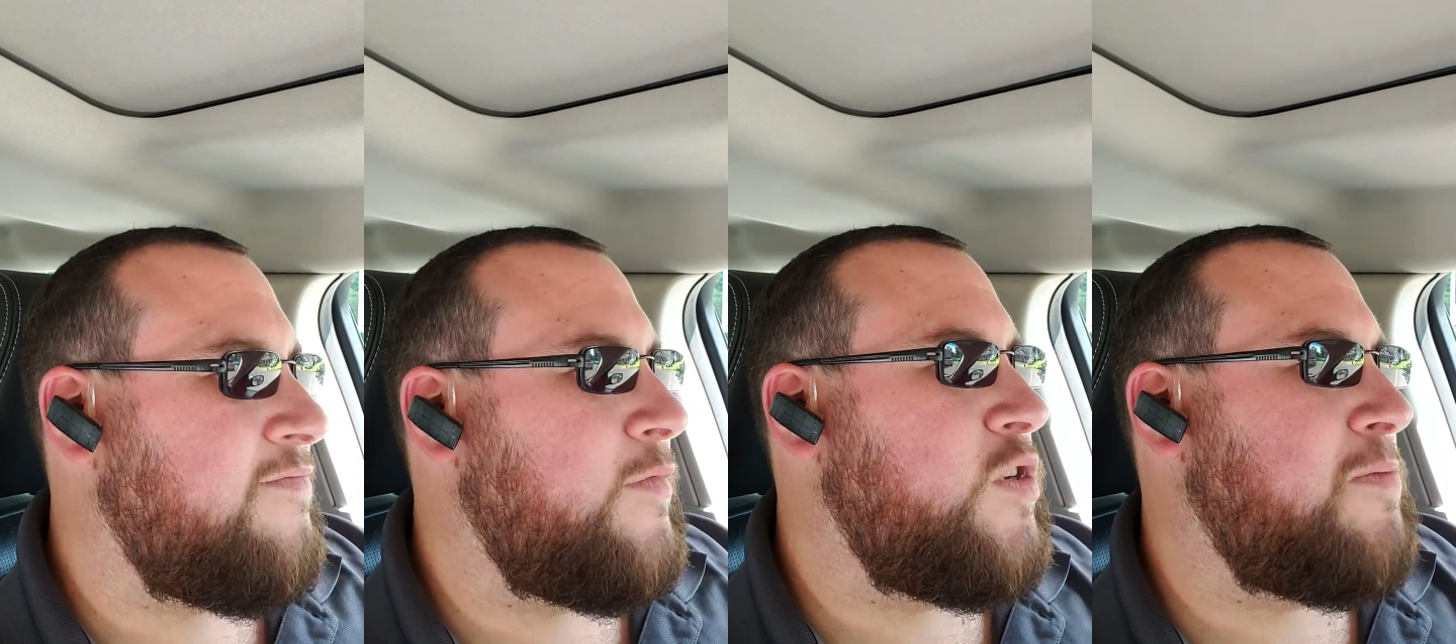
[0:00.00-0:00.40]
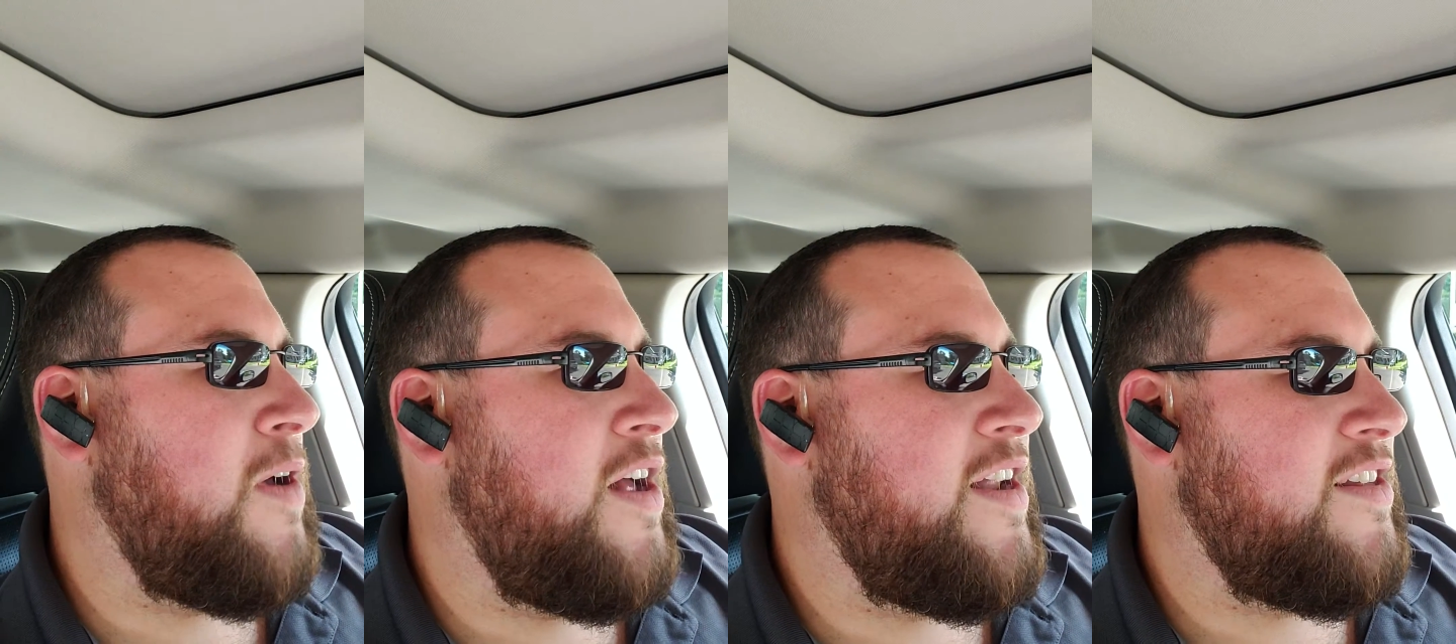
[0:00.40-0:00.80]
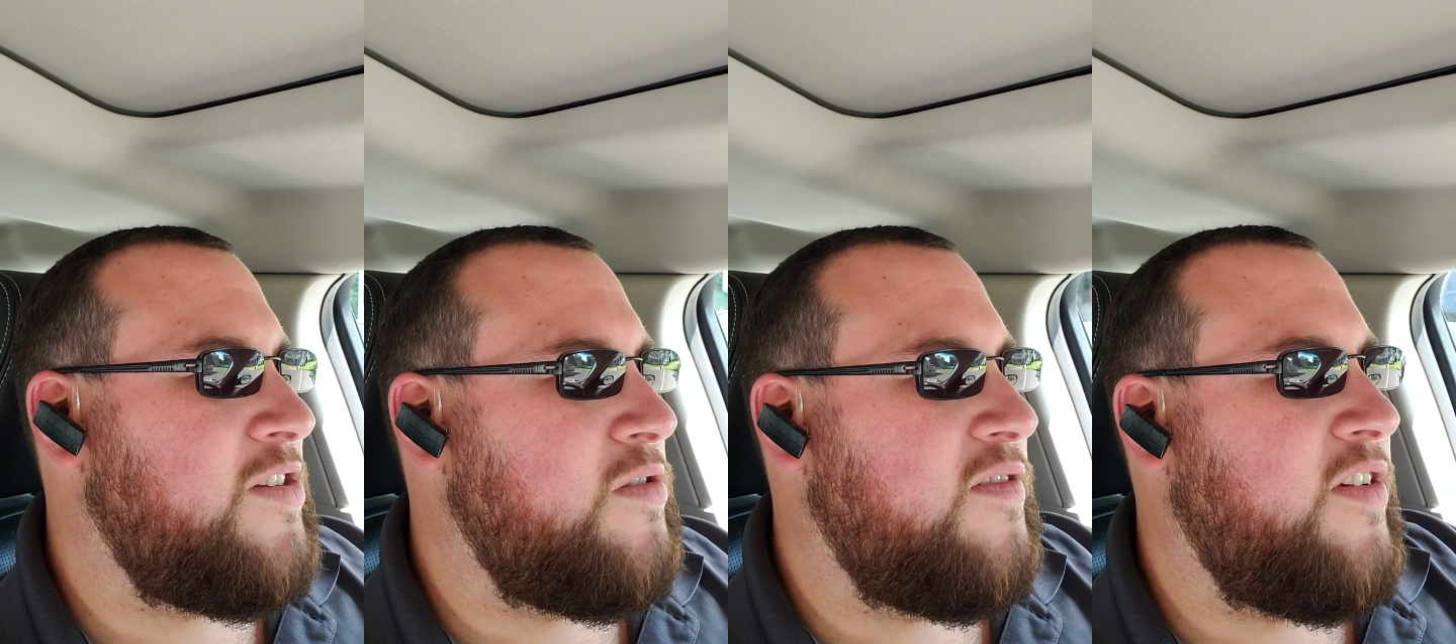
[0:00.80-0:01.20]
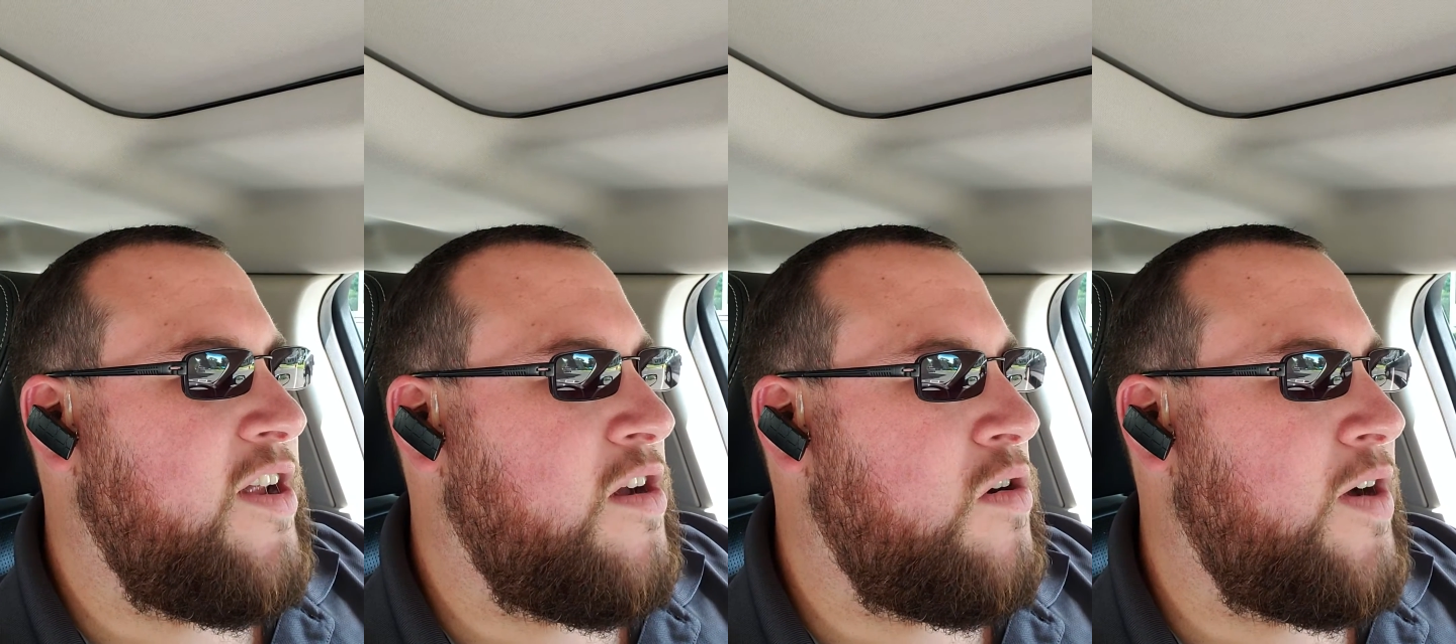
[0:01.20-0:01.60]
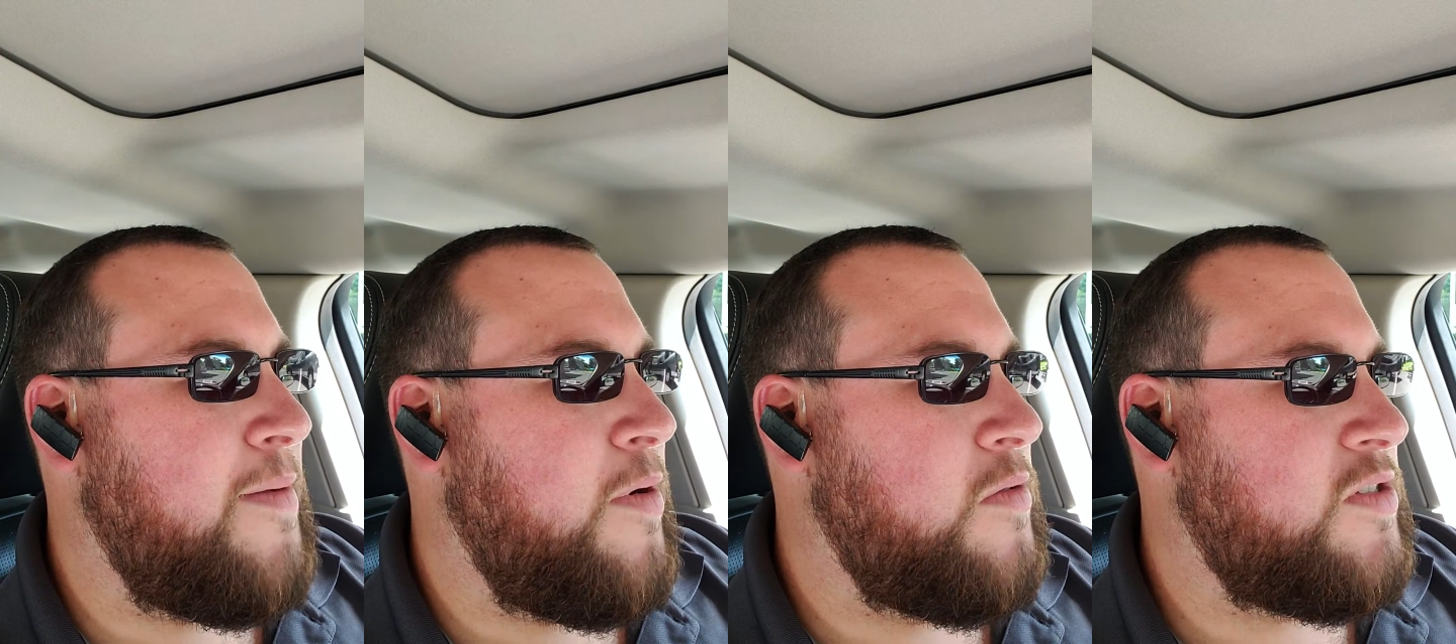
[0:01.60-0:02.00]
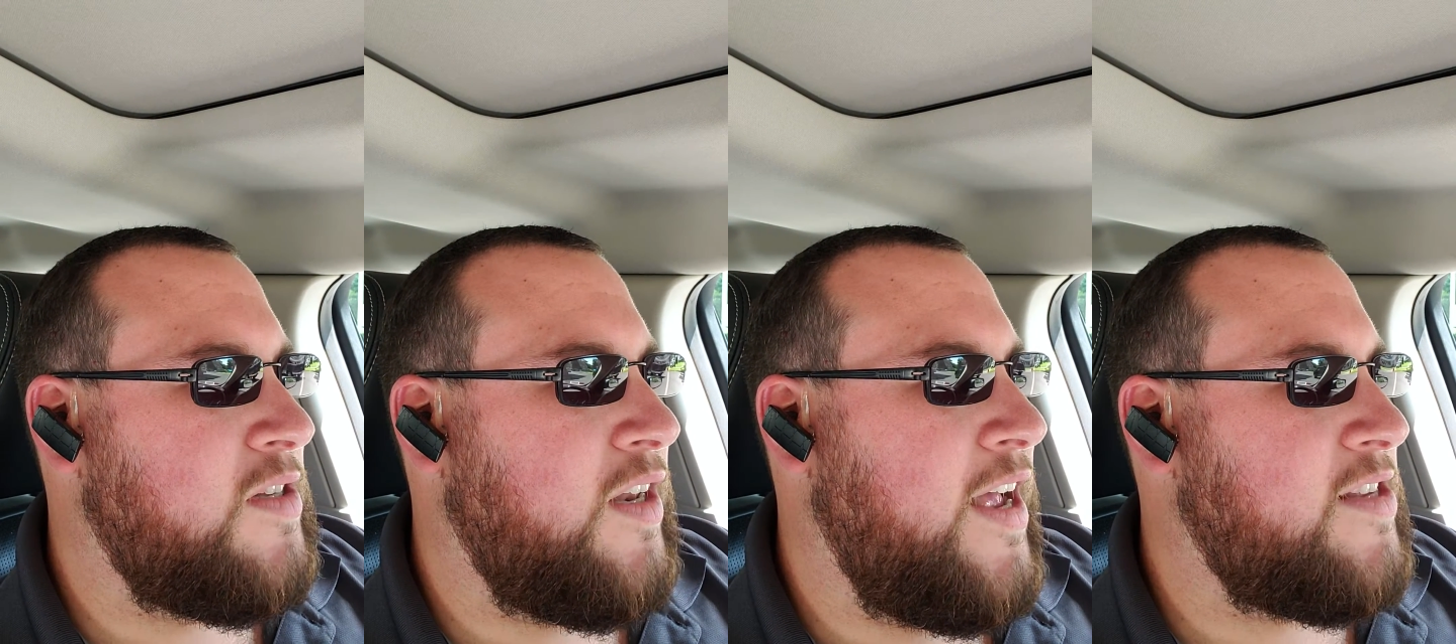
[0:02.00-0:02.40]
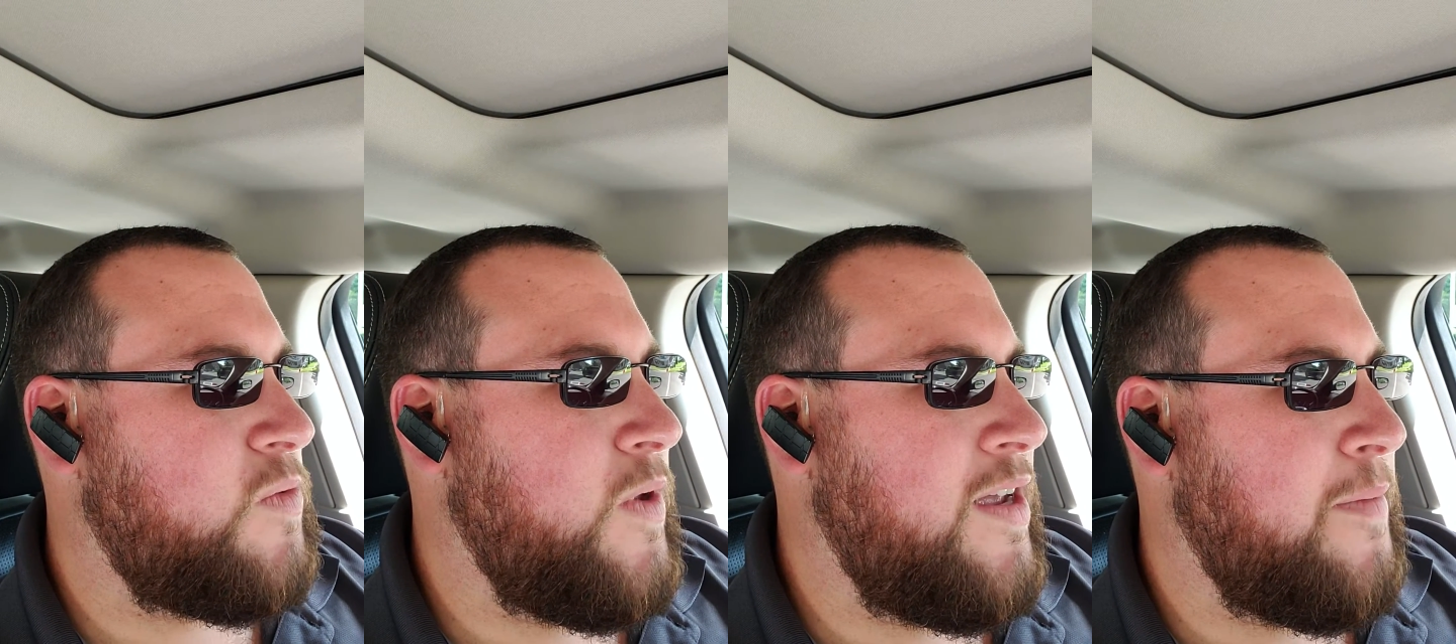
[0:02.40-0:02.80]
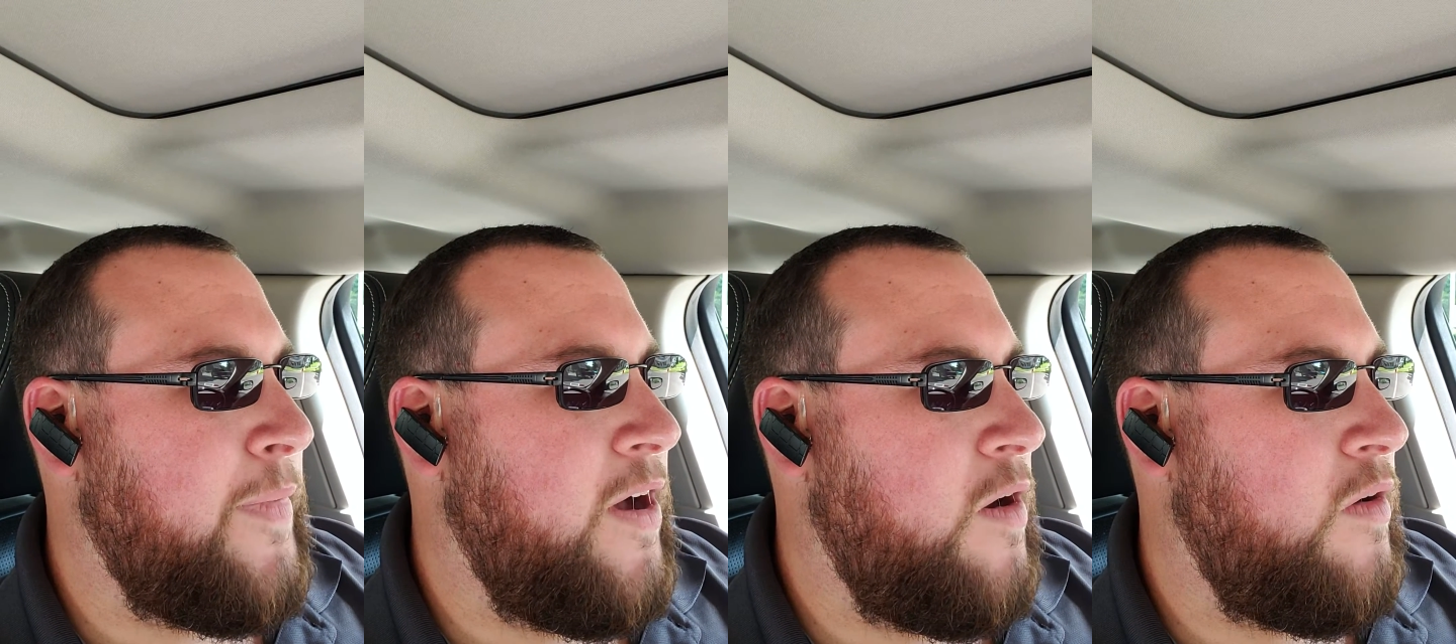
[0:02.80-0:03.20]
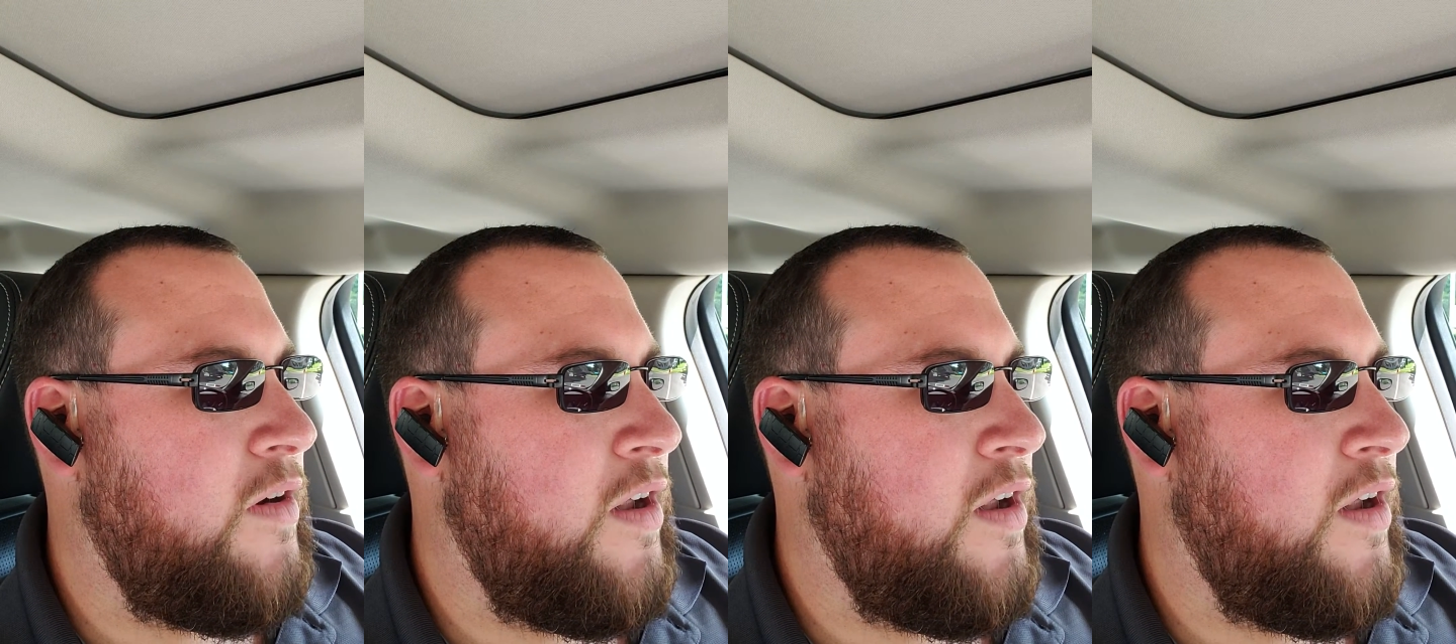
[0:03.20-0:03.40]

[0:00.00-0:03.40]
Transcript: responding to the video I posted last week about